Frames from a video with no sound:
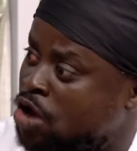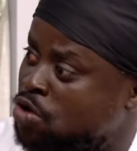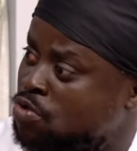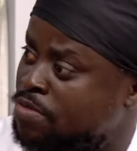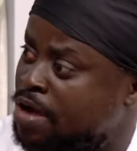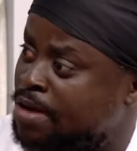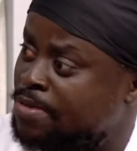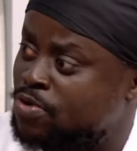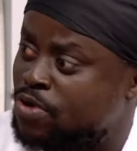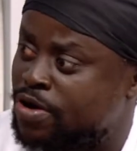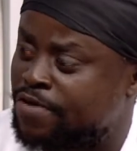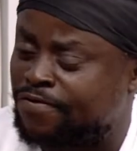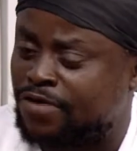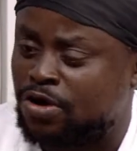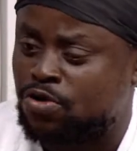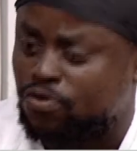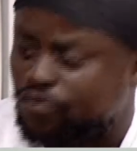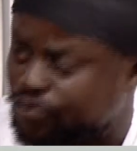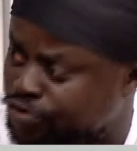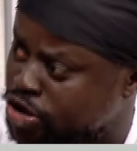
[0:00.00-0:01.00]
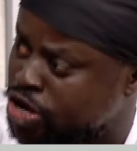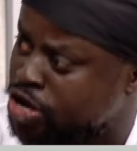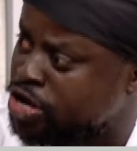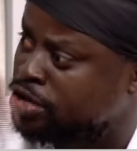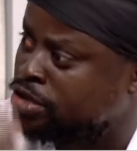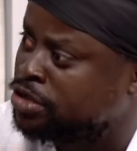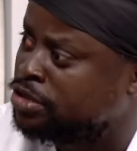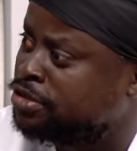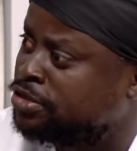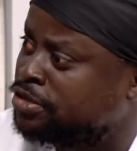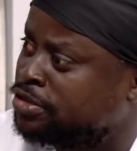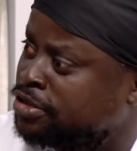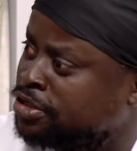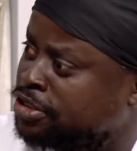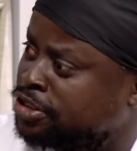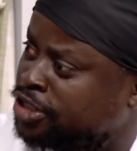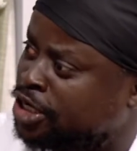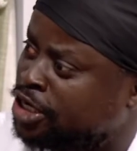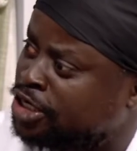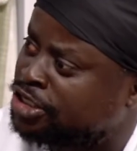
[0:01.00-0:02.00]
whom I went for Kafui
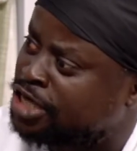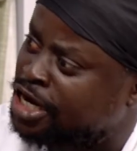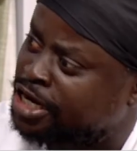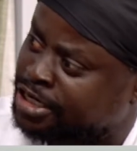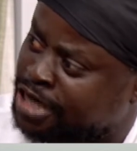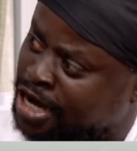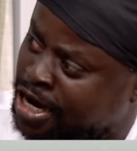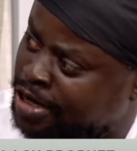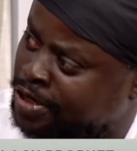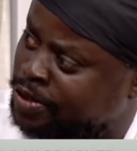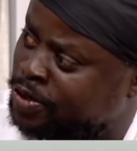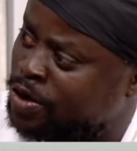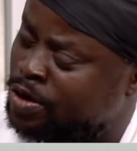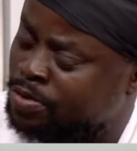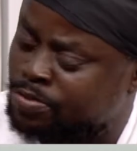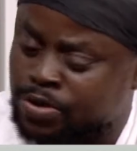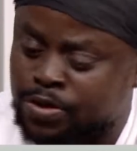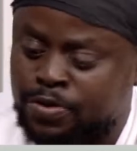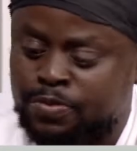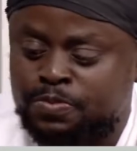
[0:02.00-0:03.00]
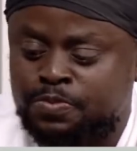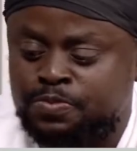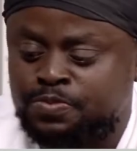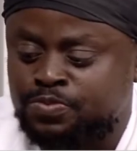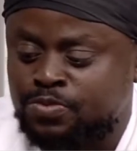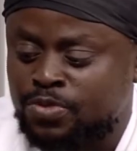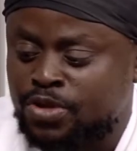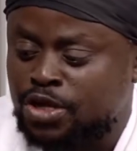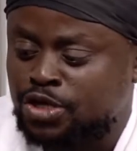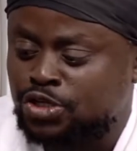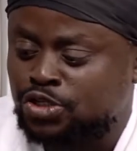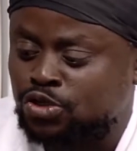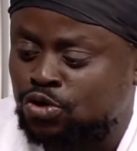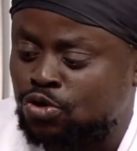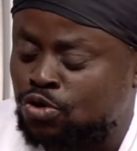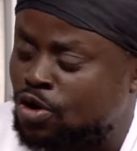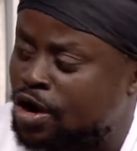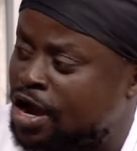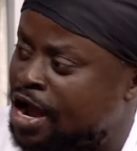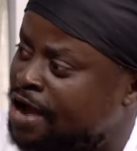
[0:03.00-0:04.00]
things like that, you know what I mean?
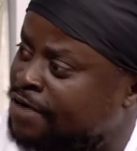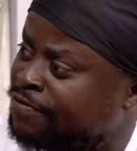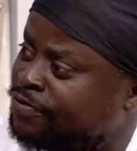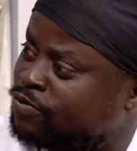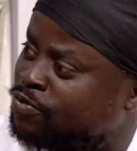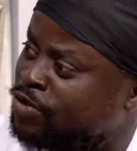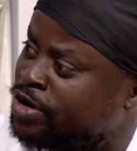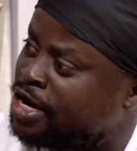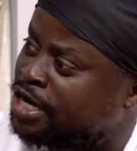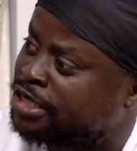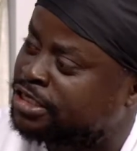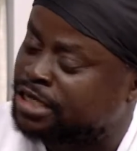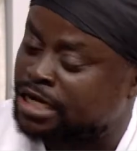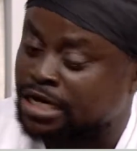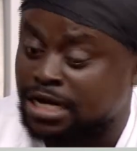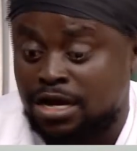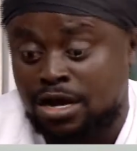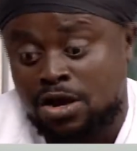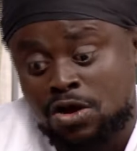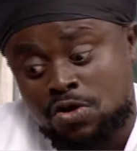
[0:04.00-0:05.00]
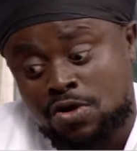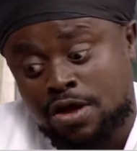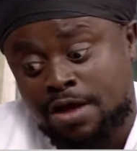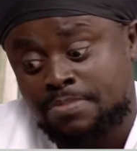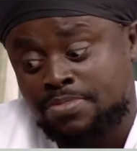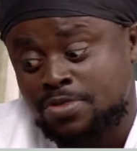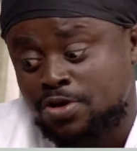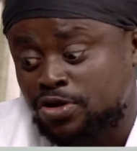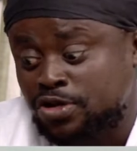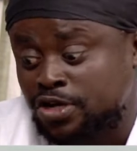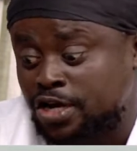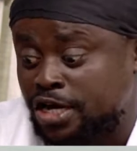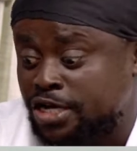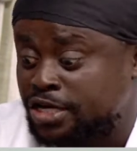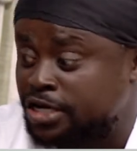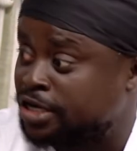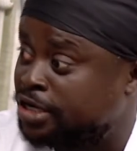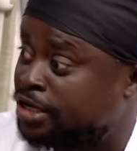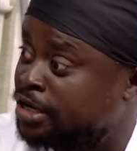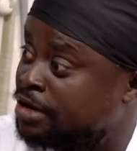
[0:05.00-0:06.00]
So after when I said, oh, I'm not
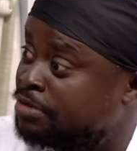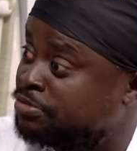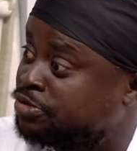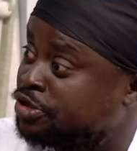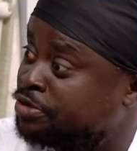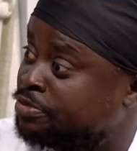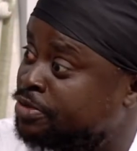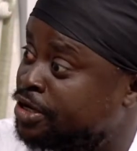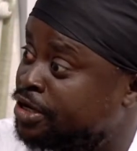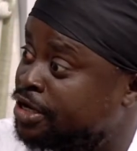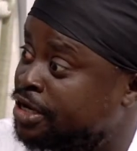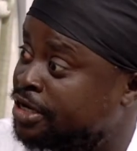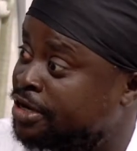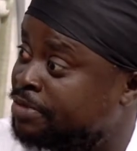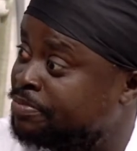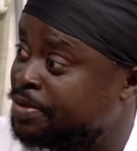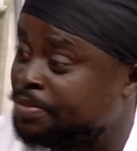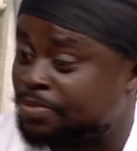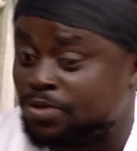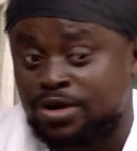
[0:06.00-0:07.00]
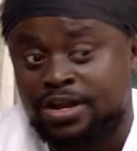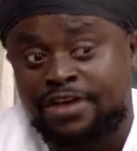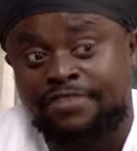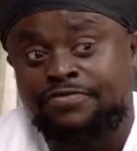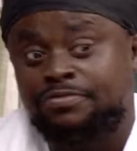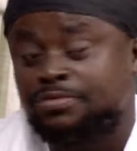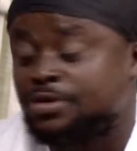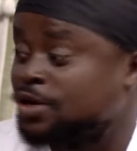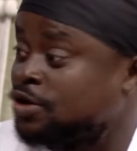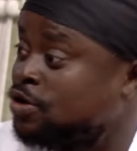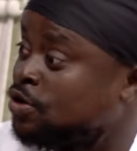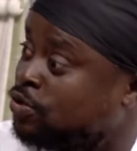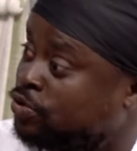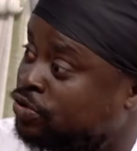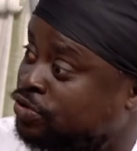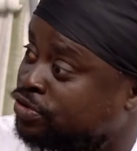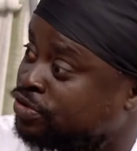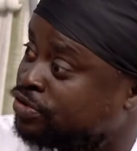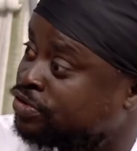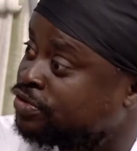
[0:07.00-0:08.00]
Ghanaian, I'm Jamaican, and people left me
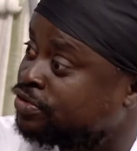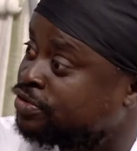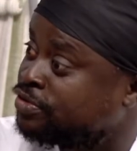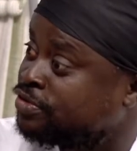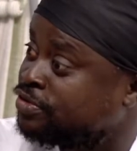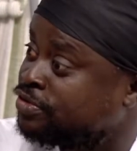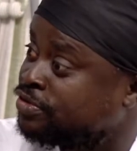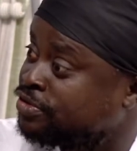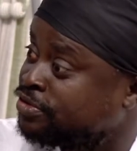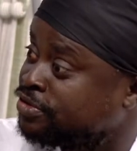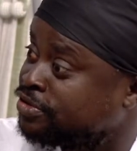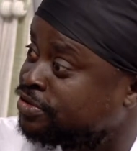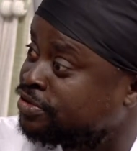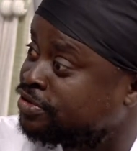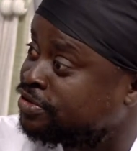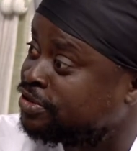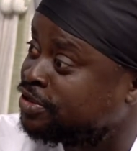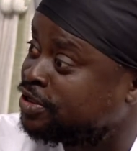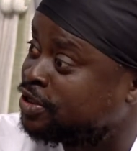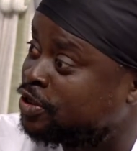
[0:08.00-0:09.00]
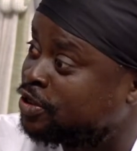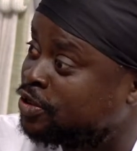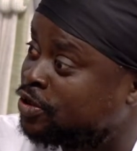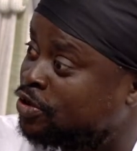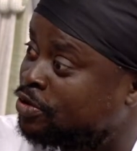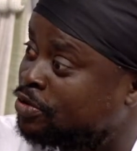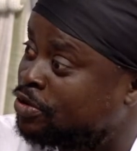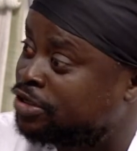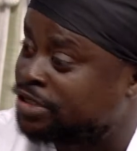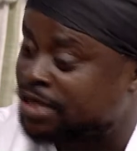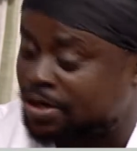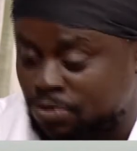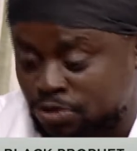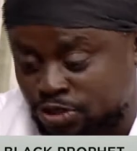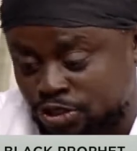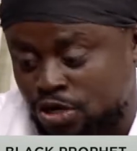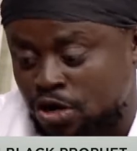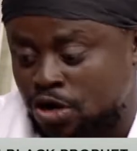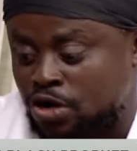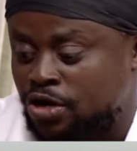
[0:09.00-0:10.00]
alone. You know, because I
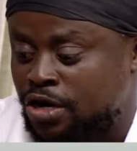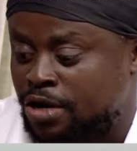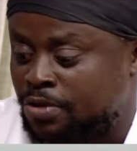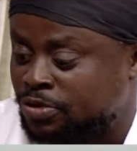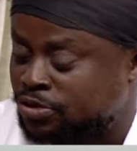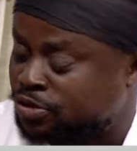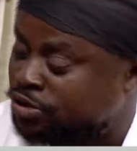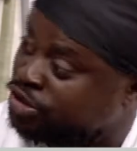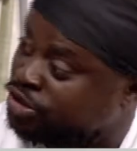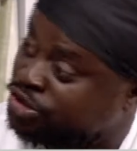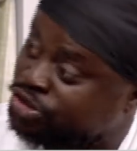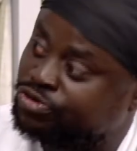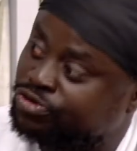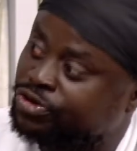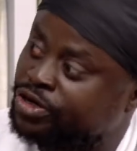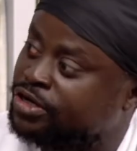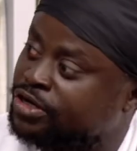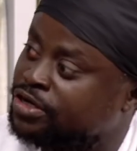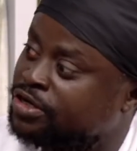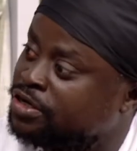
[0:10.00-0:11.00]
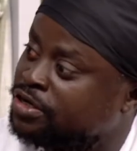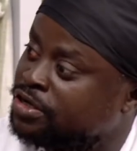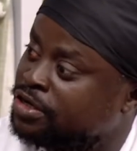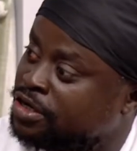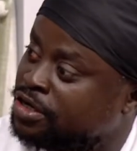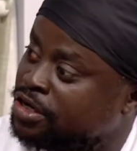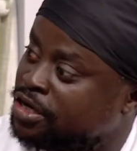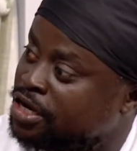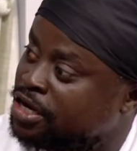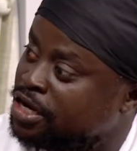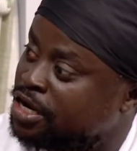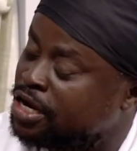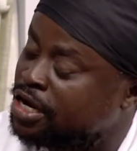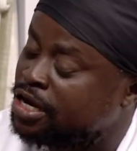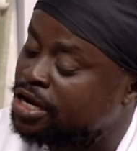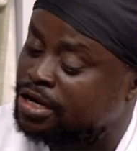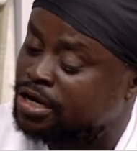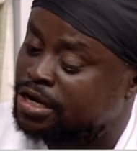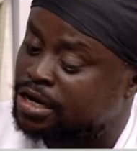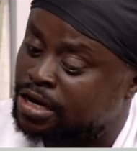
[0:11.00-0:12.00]
was young, I was on the street,
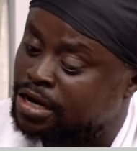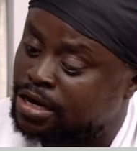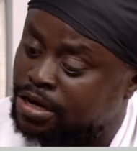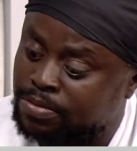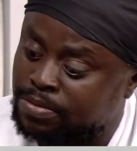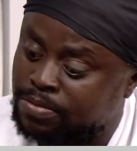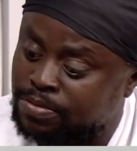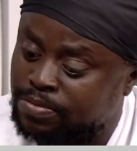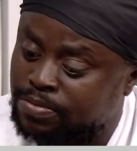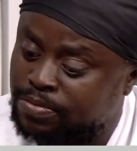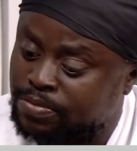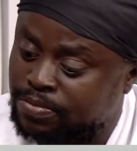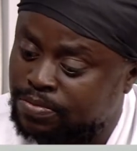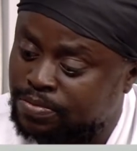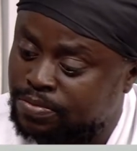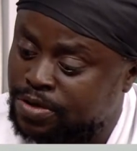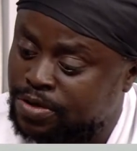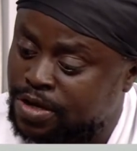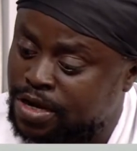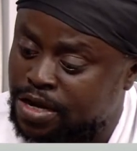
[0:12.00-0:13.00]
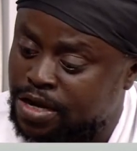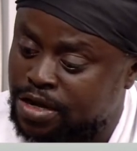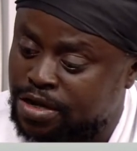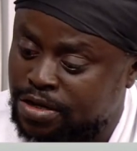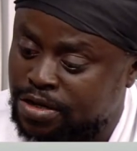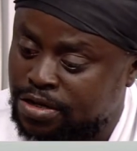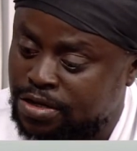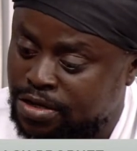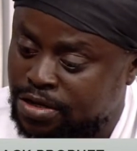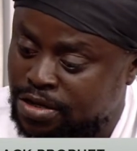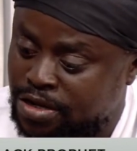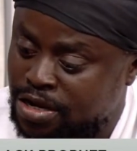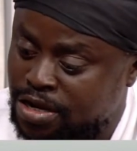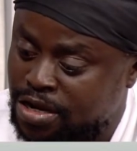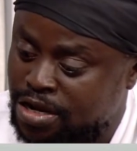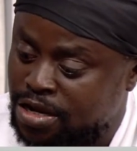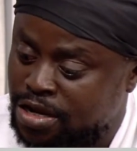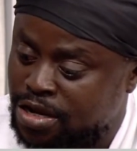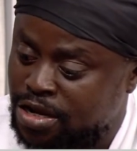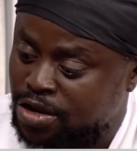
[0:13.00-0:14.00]
and yeah,
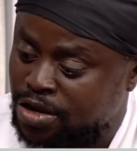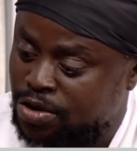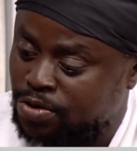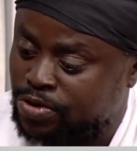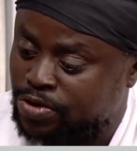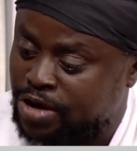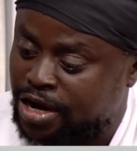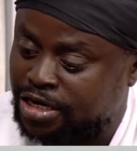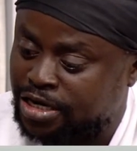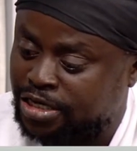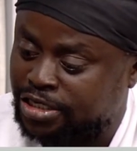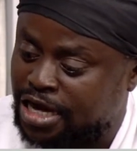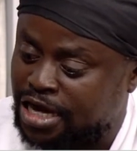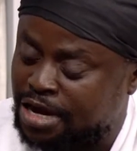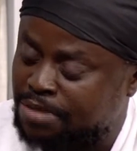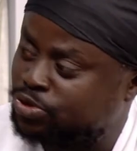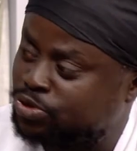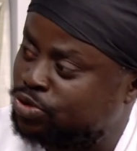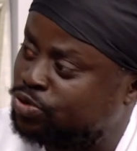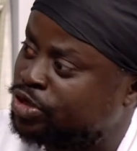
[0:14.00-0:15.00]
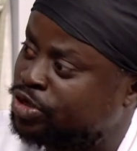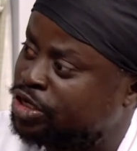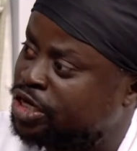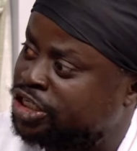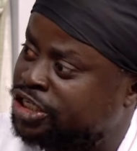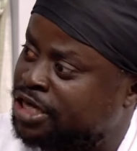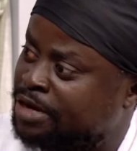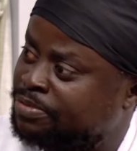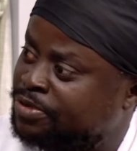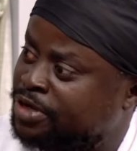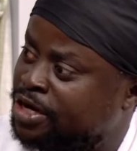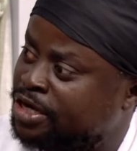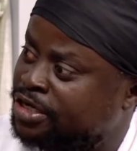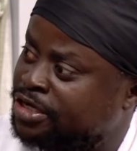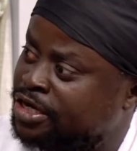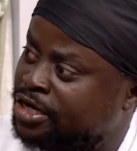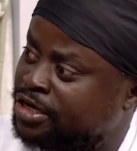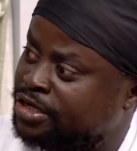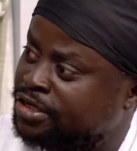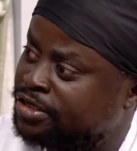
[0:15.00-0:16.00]
we had a time to read a chapter a
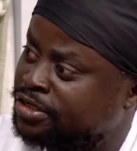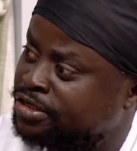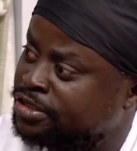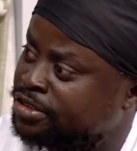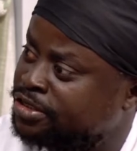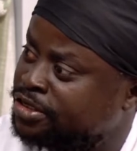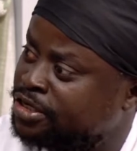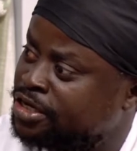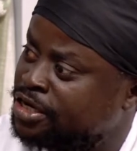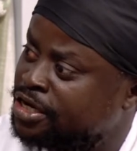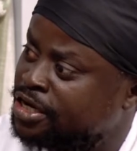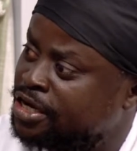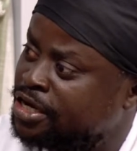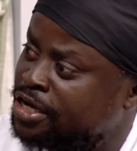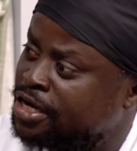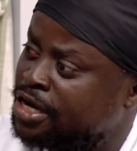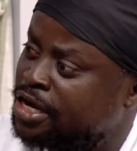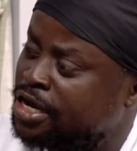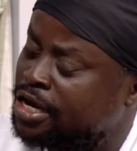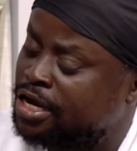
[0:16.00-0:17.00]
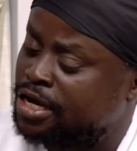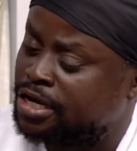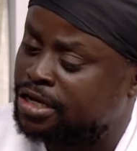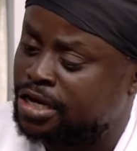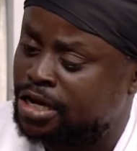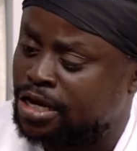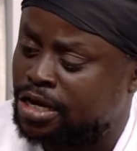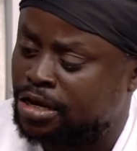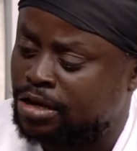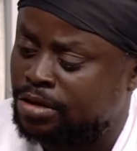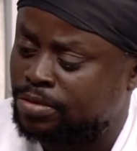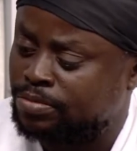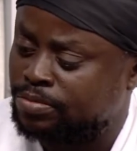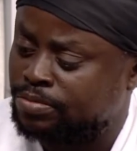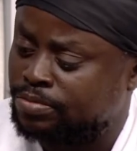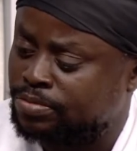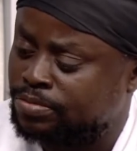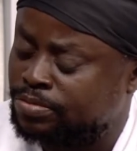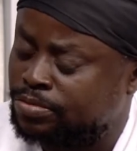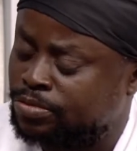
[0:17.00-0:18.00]
day, and